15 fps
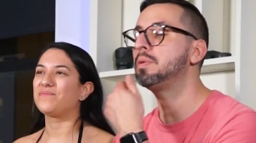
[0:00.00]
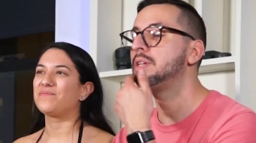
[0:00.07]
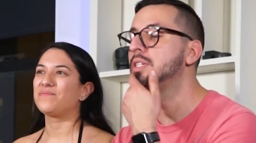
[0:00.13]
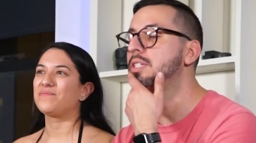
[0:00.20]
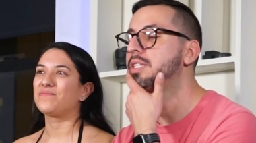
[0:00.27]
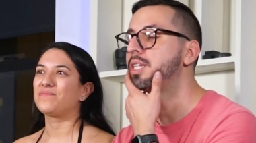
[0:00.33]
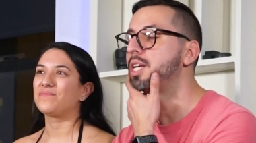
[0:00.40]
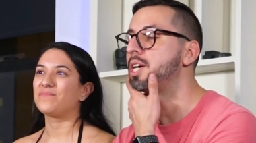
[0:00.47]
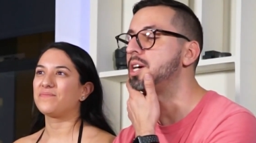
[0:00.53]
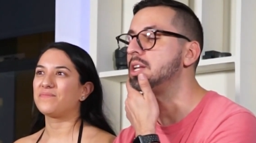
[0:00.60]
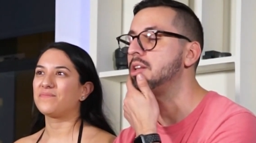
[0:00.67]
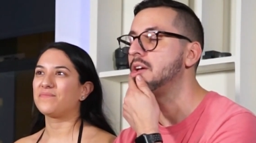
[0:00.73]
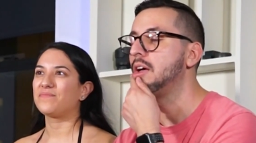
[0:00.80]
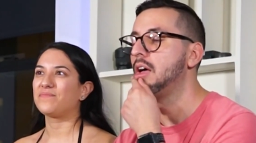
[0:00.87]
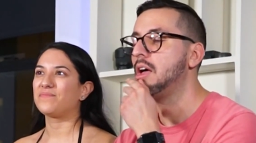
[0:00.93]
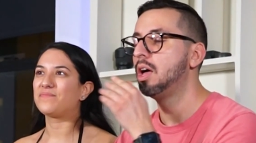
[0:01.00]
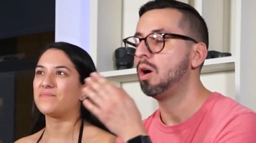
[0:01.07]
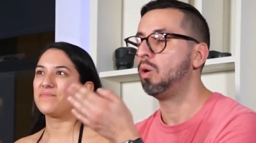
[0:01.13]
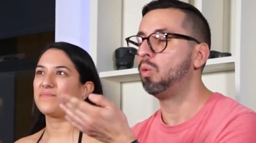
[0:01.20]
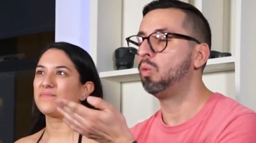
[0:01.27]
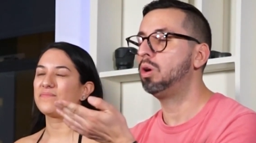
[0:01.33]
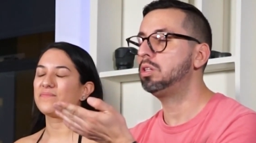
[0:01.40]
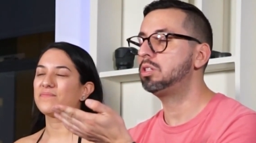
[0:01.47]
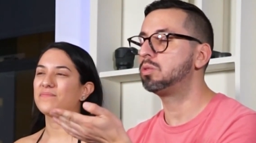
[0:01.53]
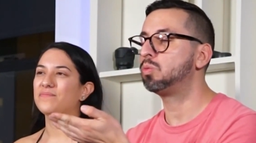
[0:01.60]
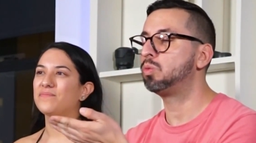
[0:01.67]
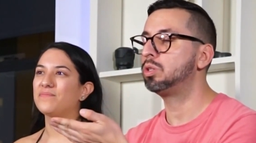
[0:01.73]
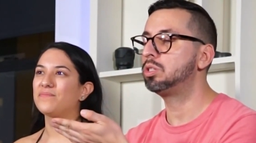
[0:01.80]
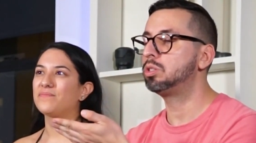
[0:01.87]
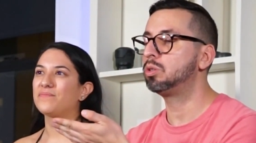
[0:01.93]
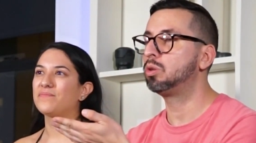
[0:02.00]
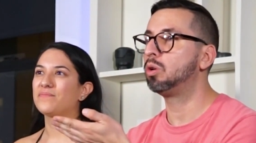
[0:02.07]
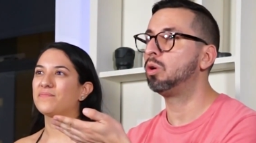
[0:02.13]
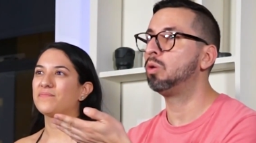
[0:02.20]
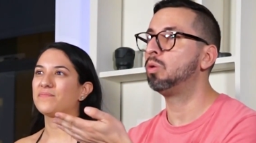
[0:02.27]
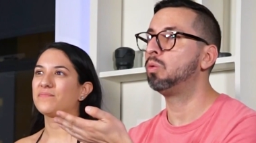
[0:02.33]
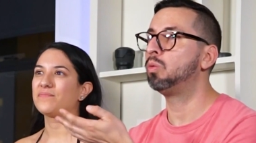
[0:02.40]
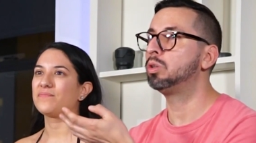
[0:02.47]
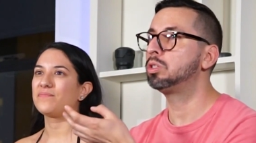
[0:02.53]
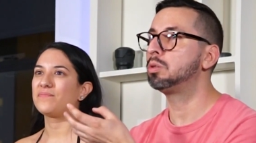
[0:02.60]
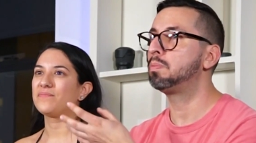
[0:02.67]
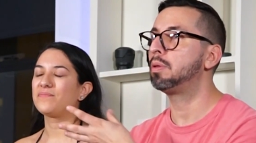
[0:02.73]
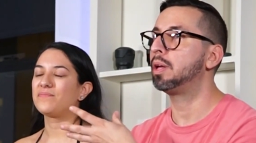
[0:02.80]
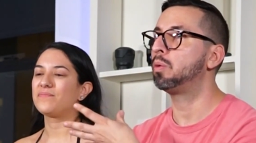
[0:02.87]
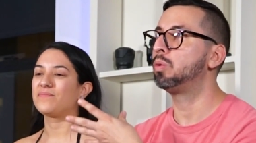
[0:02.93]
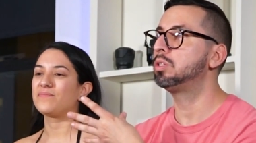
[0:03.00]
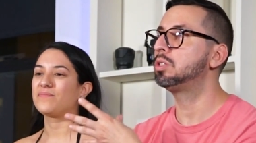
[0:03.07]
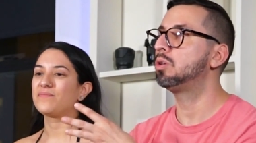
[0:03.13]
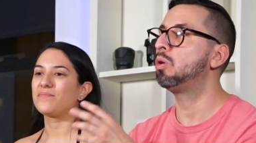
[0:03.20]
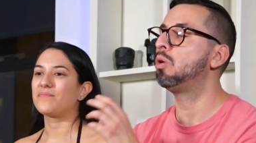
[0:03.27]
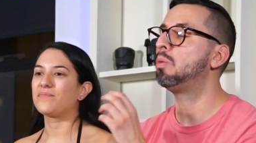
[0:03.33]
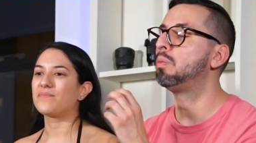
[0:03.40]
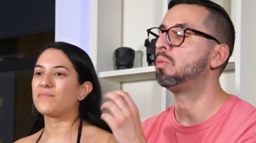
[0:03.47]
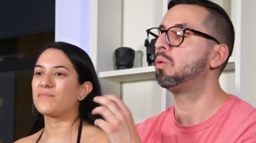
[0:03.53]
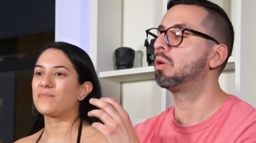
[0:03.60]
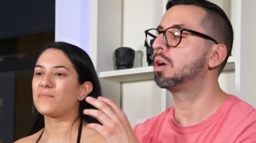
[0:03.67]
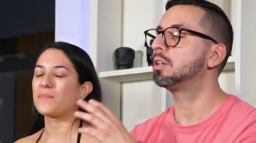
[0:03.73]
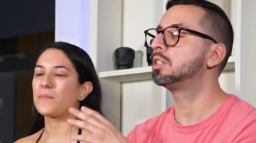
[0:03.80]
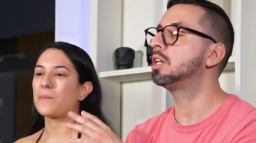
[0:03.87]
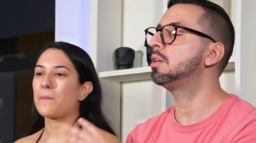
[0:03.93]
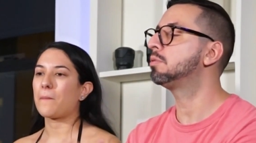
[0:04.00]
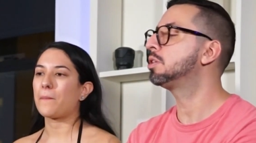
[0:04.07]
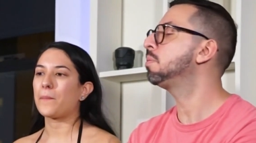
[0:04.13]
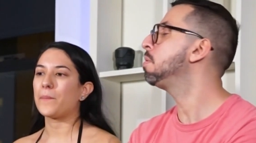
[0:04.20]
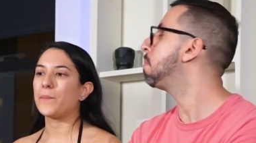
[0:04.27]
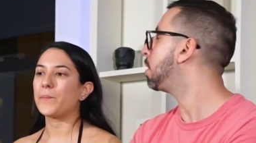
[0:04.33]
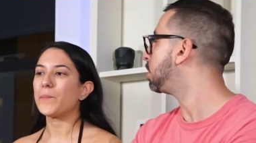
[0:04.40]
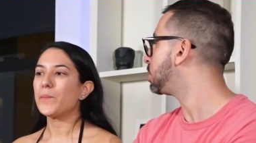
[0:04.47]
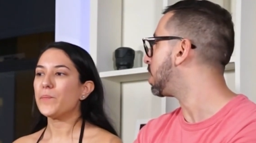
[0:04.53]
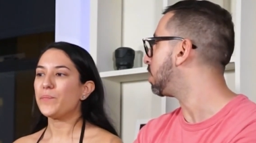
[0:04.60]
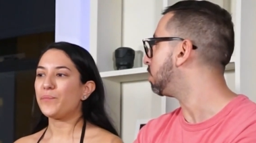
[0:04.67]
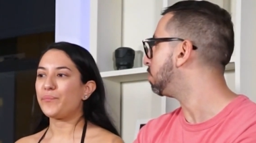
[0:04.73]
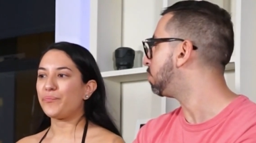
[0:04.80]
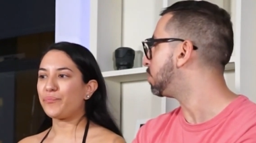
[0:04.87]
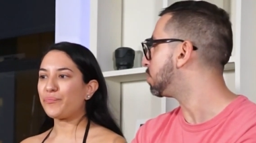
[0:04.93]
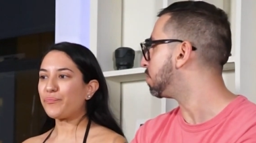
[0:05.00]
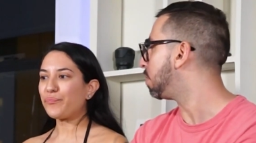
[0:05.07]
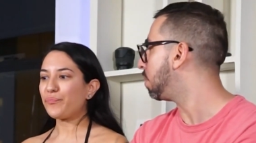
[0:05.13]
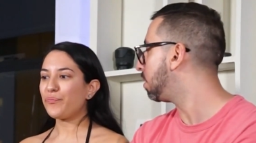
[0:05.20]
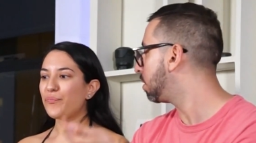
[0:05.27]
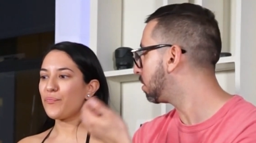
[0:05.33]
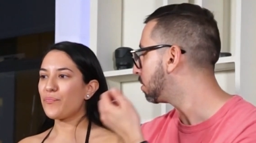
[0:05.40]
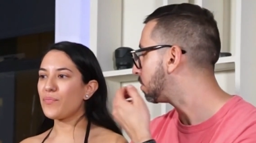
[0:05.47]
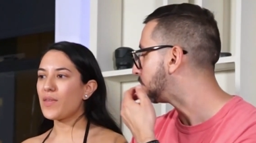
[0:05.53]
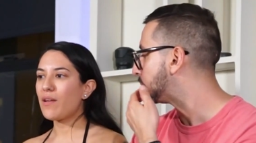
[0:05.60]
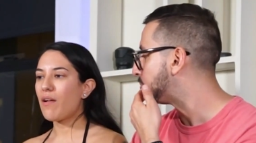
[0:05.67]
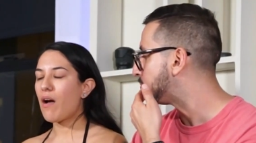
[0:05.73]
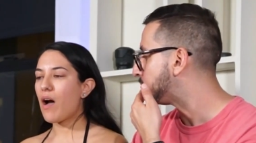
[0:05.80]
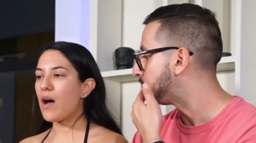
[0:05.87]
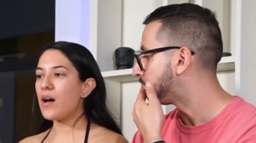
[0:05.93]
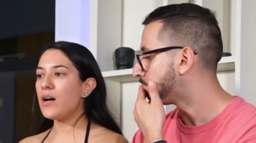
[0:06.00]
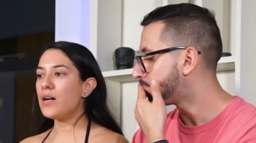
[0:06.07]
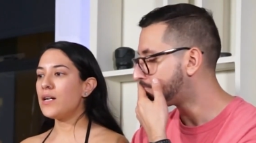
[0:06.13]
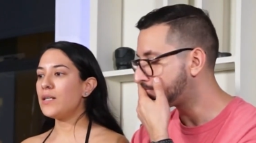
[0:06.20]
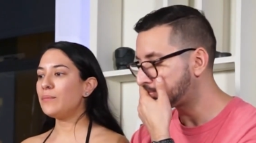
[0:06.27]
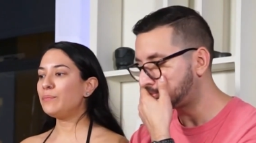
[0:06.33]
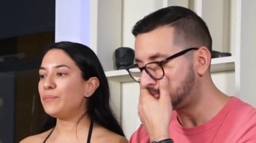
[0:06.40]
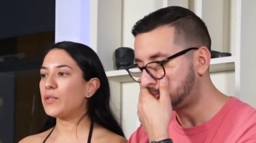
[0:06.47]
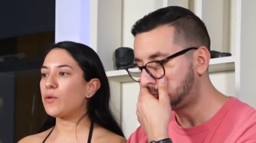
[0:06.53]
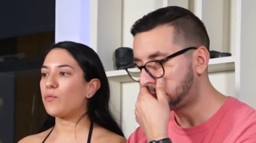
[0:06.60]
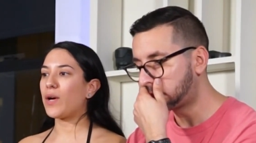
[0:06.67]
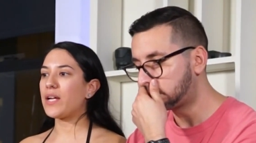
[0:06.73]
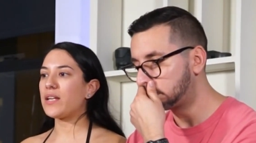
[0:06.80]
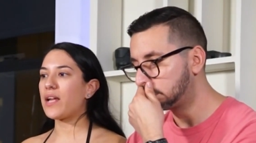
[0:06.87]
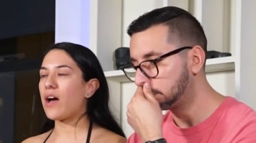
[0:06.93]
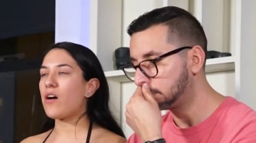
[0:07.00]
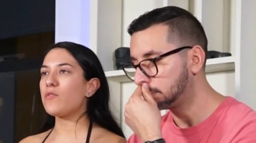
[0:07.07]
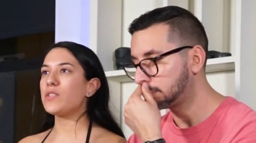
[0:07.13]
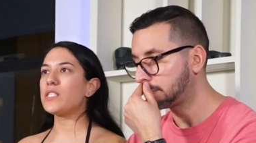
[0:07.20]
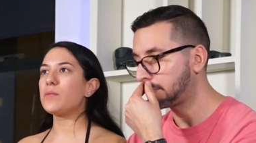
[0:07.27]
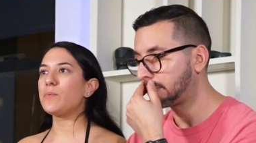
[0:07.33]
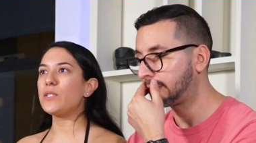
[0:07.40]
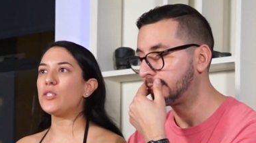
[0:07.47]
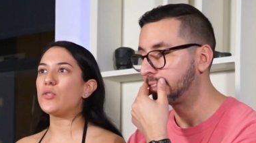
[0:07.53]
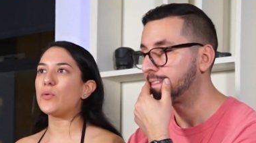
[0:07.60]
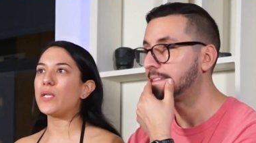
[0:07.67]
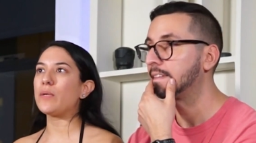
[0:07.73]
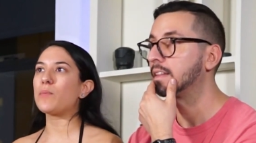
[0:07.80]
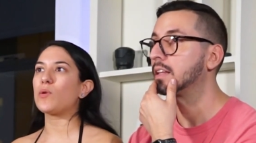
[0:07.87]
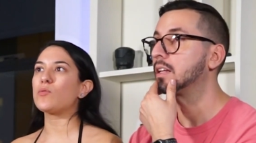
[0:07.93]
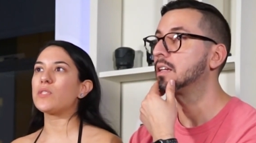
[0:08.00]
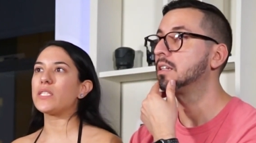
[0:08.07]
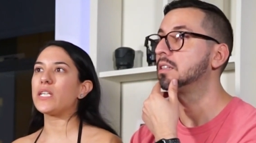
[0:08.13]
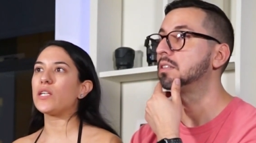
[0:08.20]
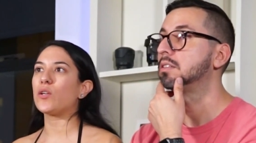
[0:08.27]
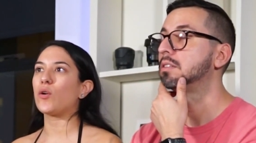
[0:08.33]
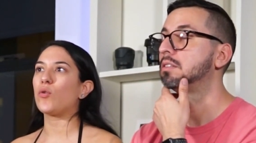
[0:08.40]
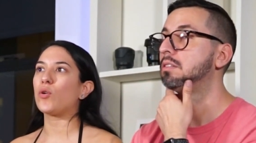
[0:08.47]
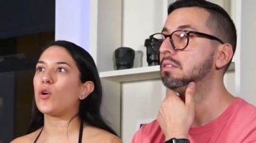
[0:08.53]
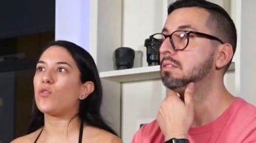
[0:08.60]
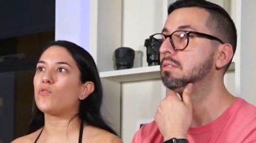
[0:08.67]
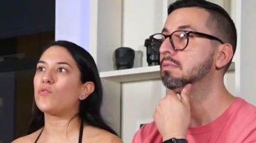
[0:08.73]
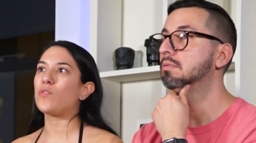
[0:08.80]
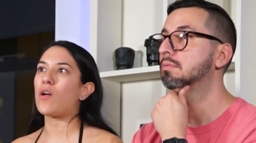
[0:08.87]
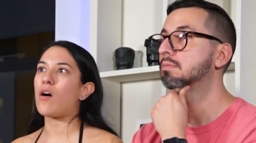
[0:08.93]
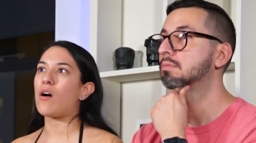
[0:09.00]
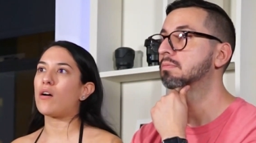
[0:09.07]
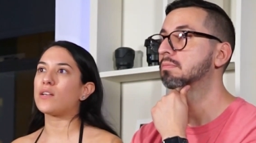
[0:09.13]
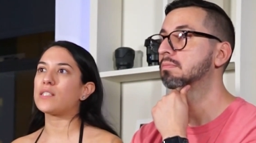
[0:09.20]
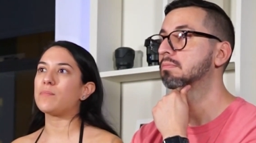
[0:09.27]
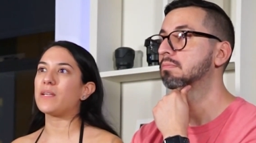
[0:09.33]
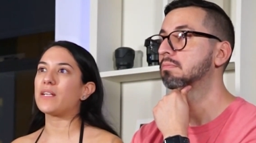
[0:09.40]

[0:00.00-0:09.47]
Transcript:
Speaker 1: being said, what's what's the goal? What's the plan? What's the whole? Tell, tell me about your channel, first of
Speaker 2: all. Um, right now, I've just been doing mostly go-go vlogs